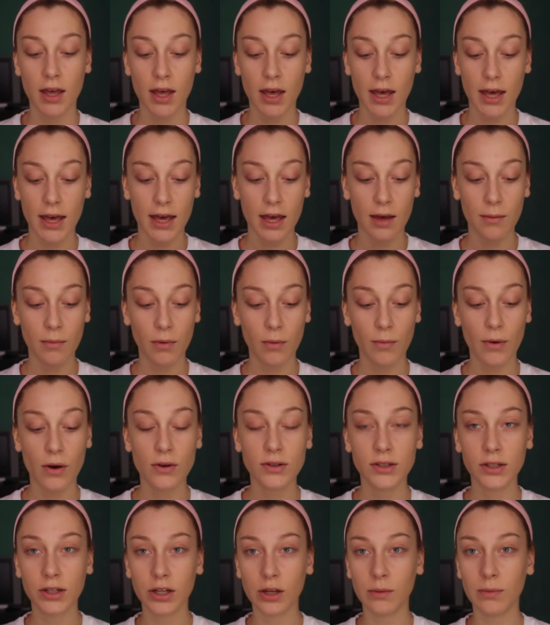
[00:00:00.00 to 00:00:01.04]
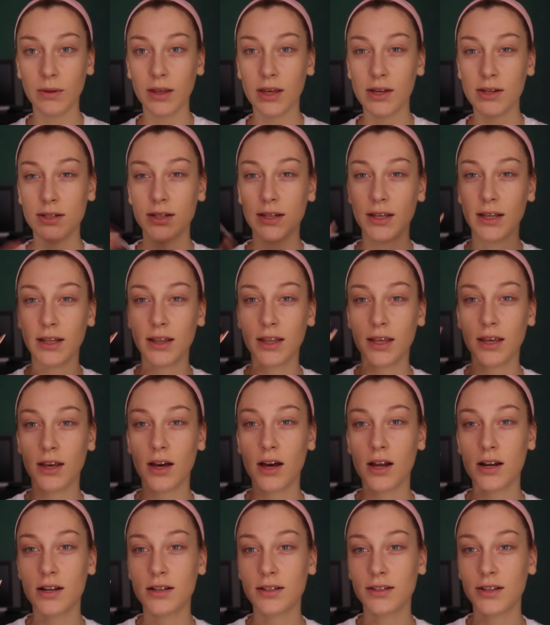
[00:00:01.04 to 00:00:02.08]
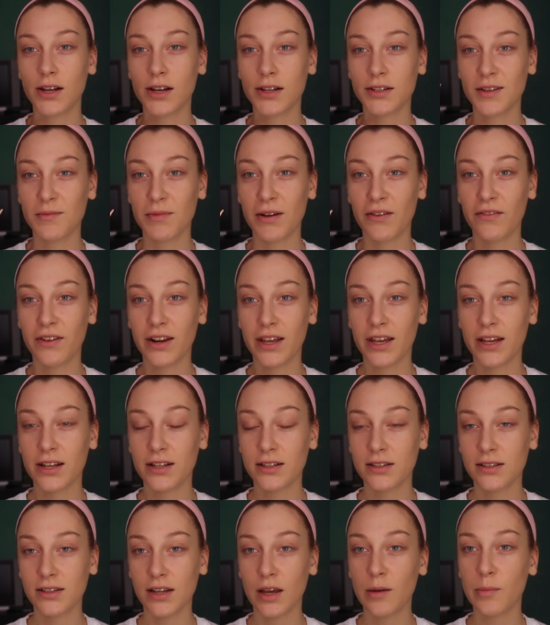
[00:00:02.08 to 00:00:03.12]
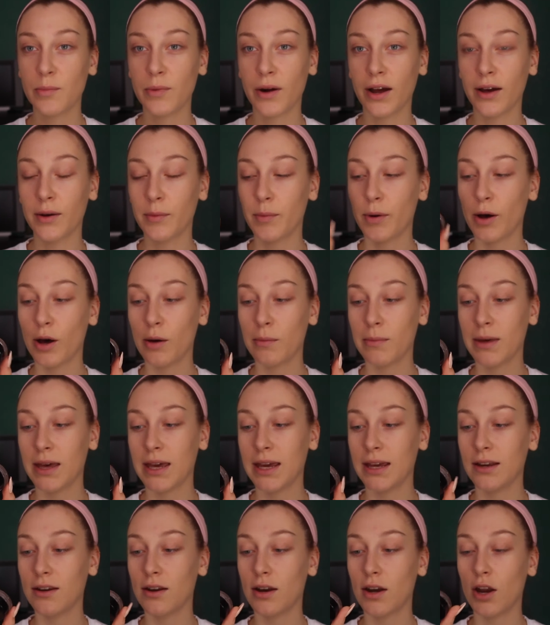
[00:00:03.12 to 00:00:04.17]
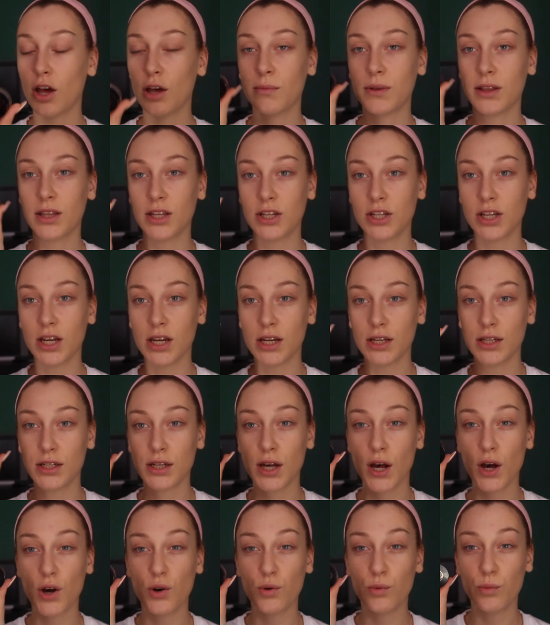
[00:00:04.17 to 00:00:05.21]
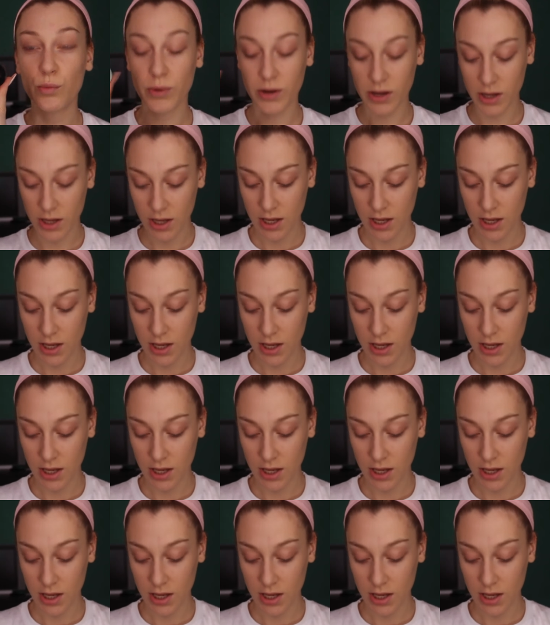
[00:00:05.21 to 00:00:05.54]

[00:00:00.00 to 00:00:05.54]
I'm also going to be using the Anastasia Beverly Hills Dip Brow Pomade, and I'm in the shade Taupe.